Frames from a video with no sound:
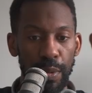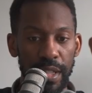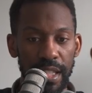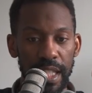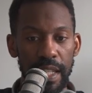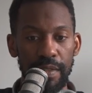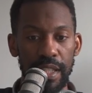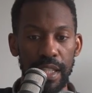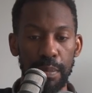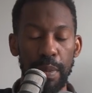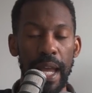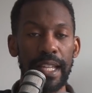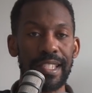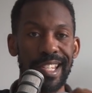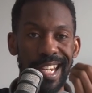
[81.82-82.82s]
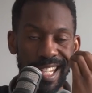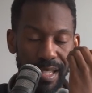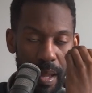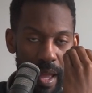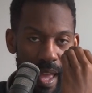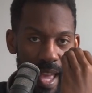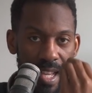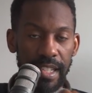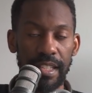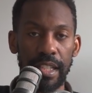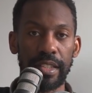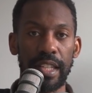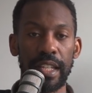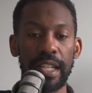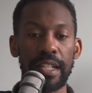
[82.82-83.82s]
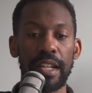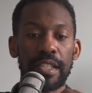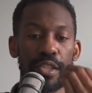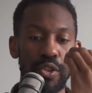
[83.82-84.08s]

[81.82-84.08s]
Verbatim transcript: receives this pass, the next excellent thing he does